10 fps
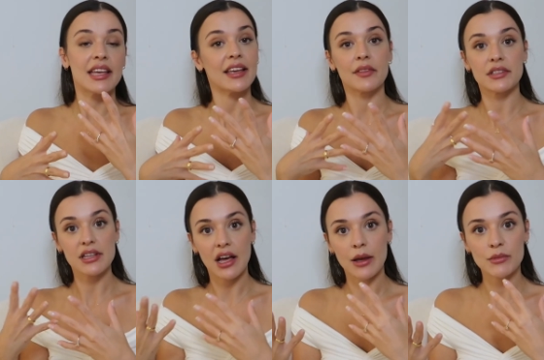taken the
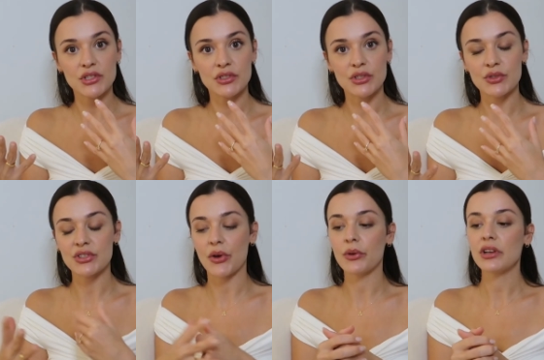time to do
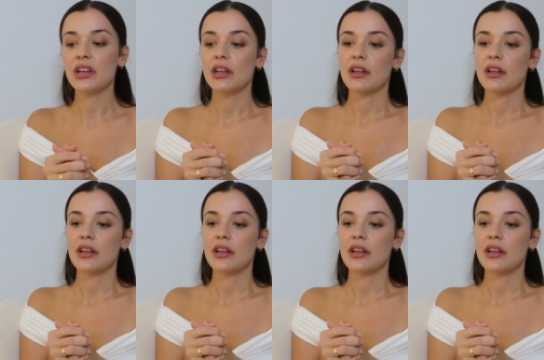so